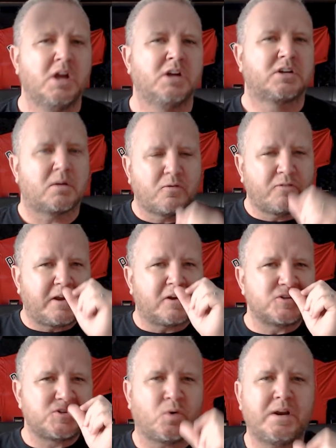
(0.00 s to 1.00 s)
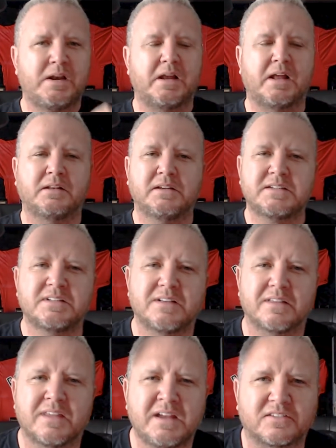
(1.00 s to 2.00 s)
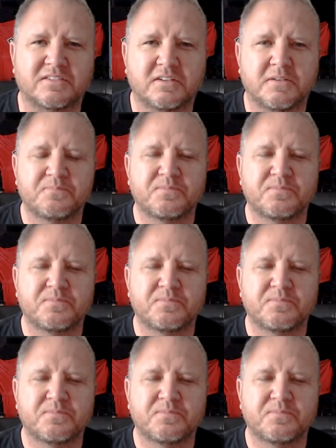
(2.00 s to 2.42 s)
Come over here and join it and listen to this.